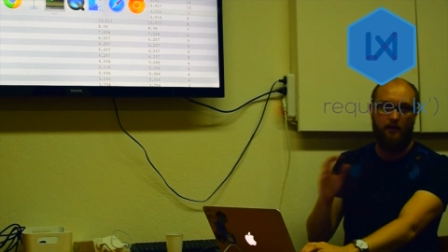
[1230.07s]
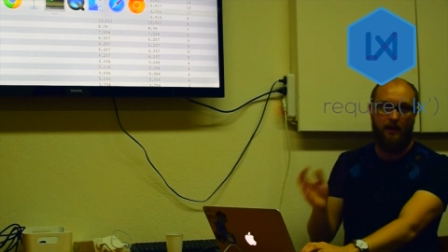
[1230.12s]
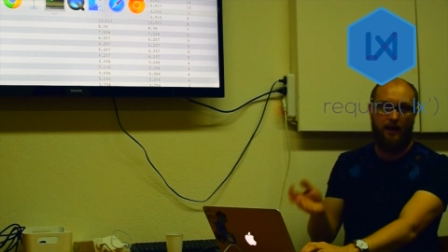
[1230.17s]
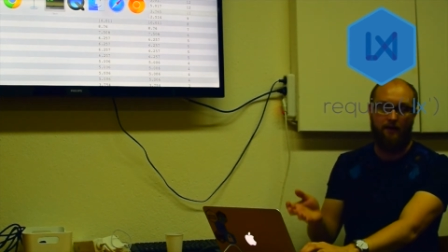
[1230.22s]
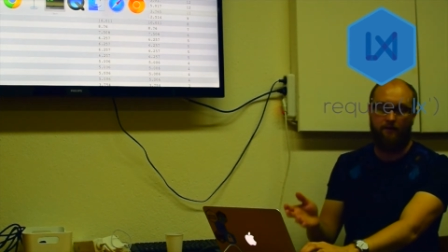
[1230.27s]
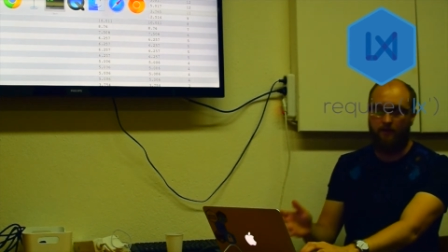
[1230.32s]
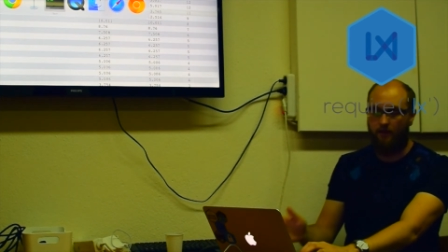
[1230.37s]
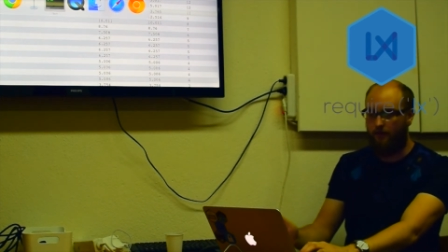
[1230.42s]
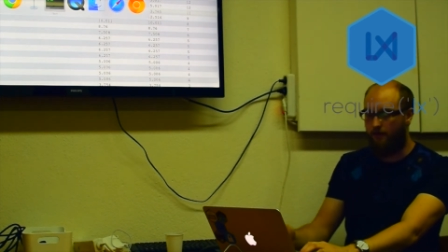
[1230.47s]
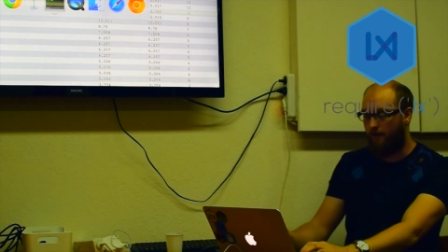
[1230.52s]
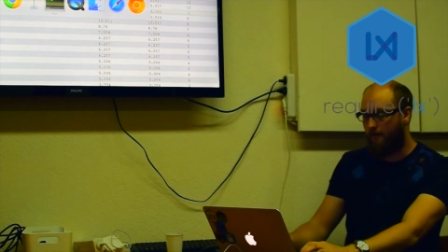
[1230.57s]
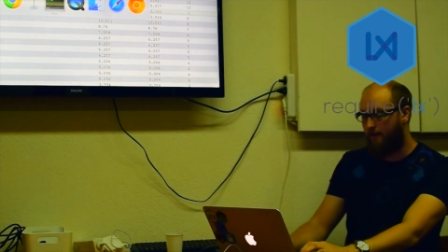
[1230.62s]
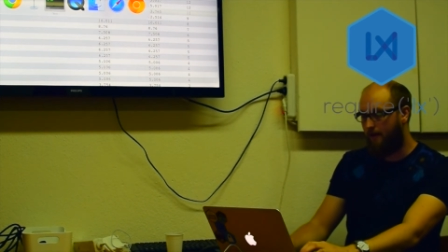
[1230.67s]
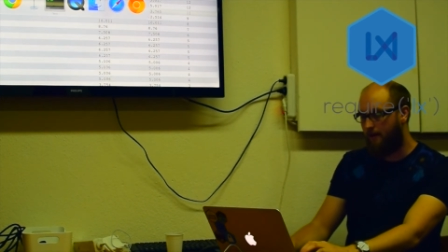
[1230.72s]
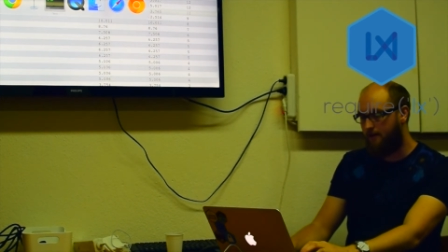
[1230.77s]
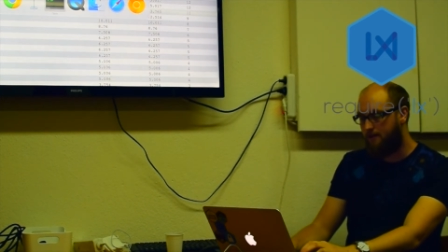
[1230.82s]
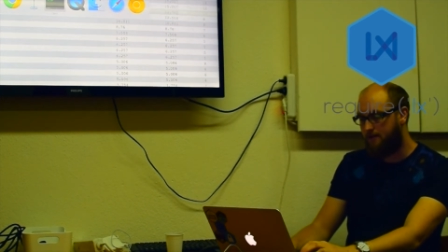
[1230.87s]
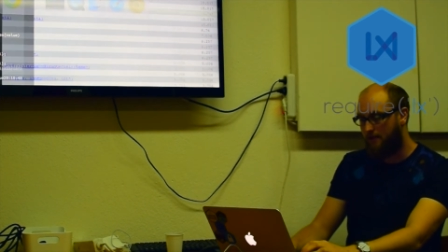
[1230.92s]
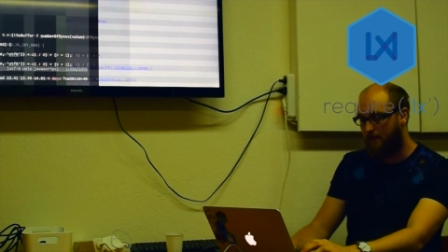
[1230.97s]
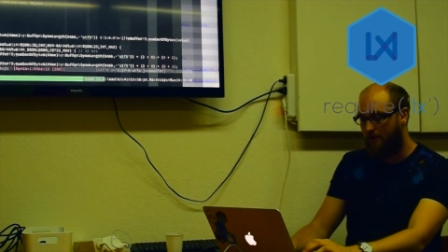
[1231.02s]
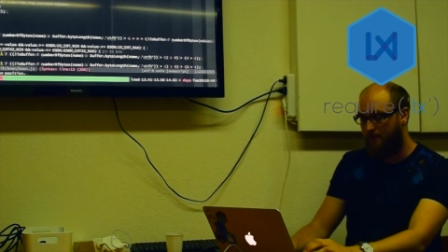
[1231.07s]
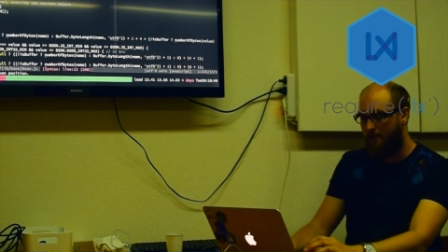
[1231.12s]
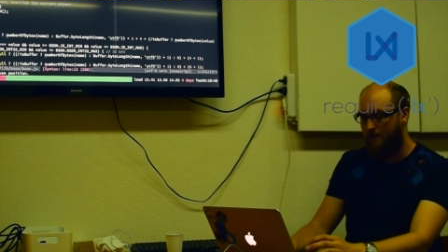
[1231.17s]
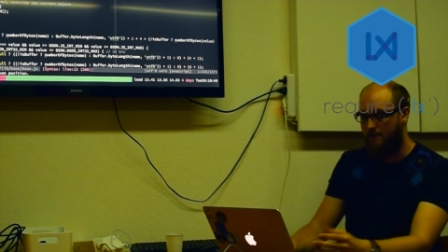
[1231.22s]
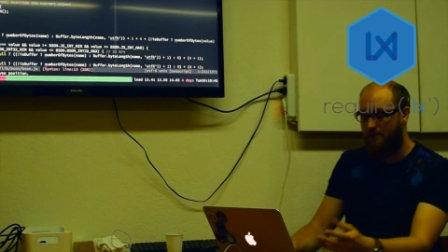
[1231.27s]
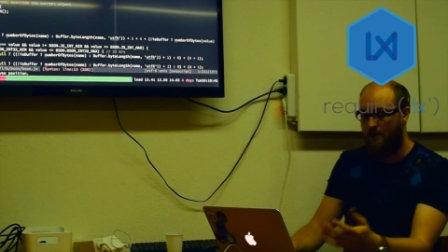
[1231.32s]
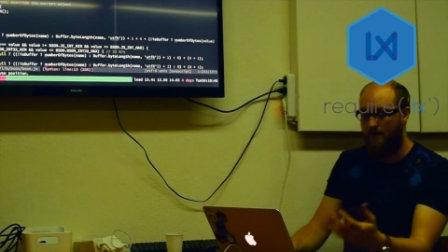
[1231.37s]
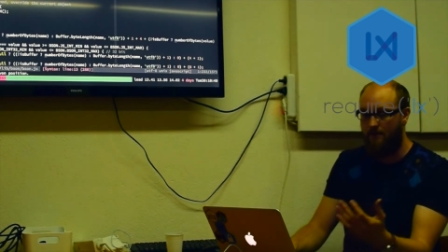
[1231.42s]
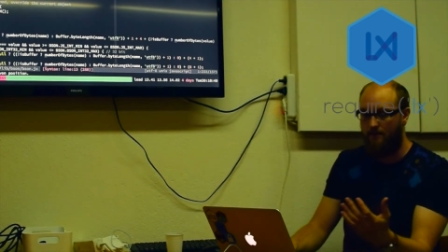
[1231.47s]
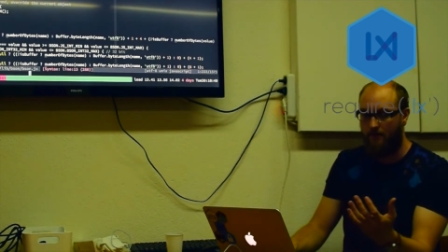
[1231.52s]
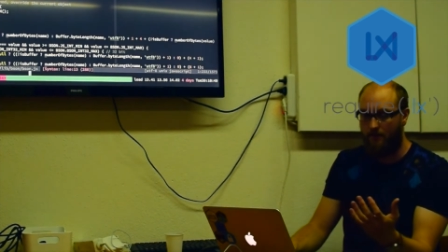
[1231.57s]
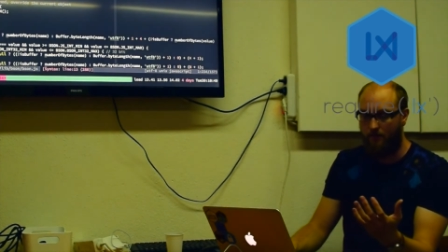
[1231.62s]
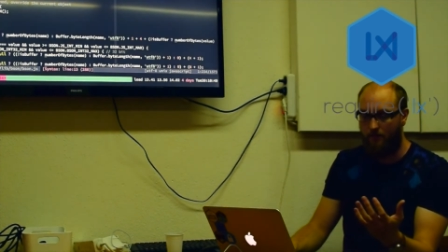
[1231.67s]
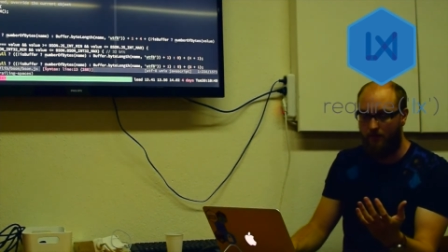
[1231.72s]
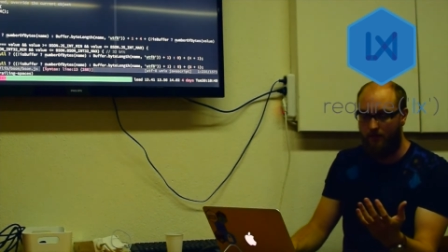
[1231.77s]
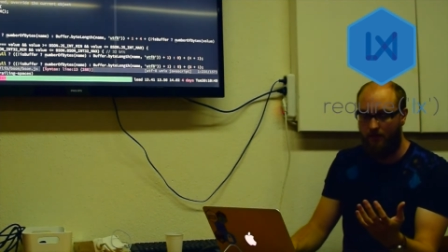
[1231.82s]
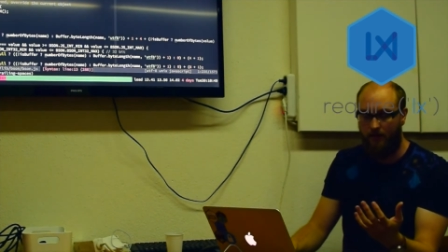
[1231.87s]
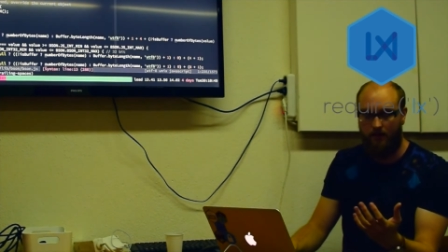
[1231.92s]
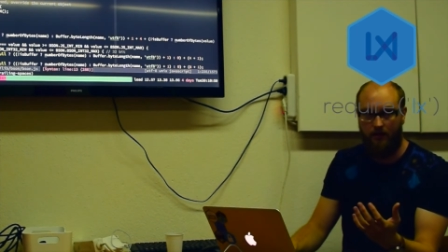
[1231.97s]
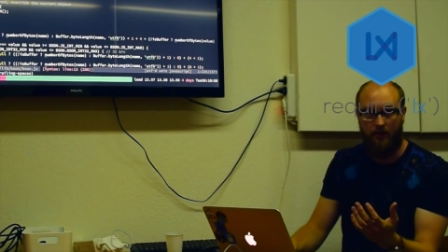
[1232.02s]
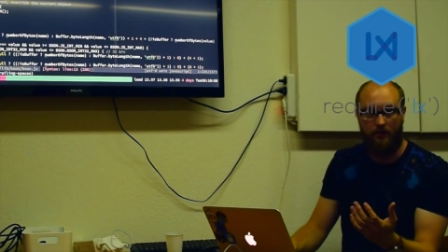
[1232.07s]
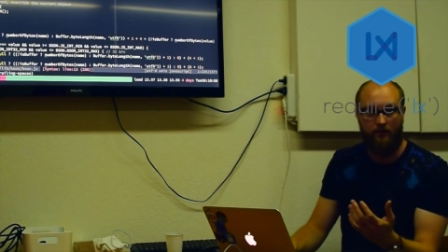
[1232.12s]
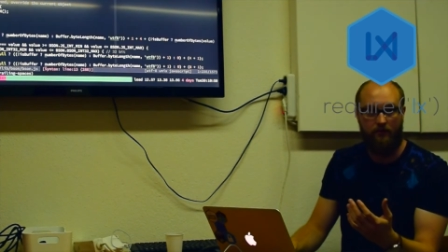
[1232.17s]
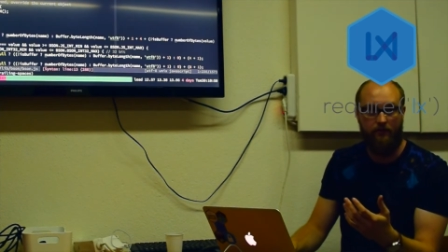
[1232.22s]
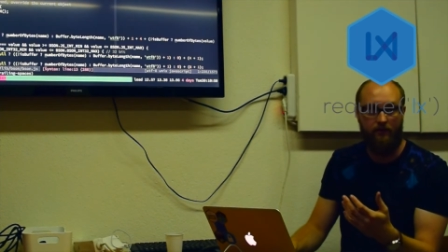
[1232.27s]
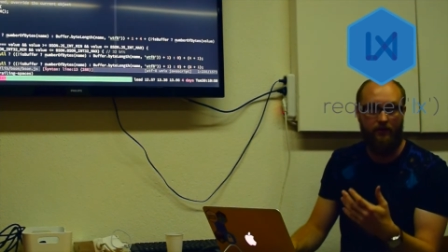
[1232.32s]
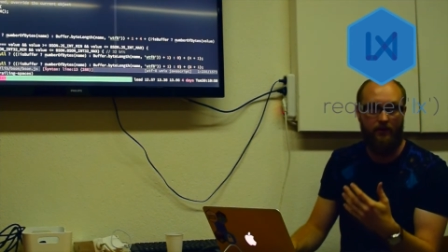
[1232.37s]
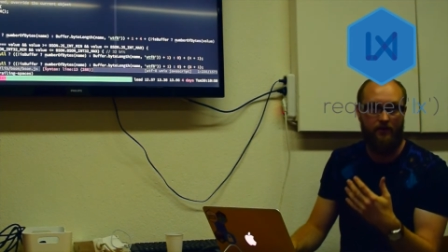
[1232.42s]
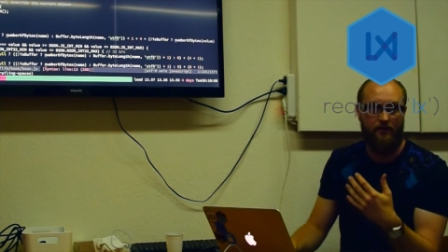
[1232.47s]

have a look at that, see if there's anything we can kind of